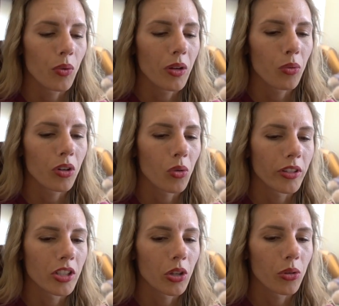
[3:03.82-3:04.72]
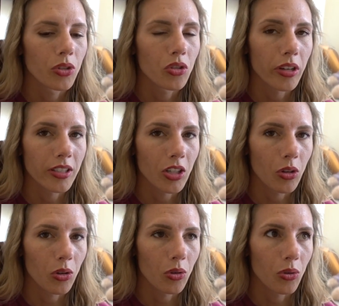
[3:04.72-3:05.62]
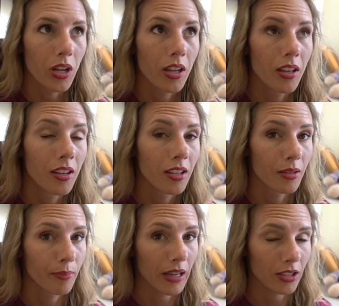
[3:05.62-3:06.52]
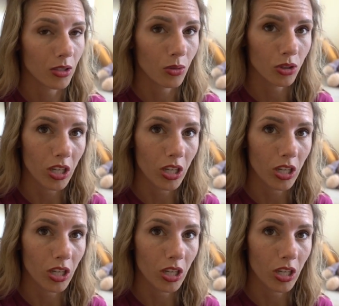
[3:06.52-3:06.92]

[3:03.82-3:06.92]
we were going to go straight to go back to school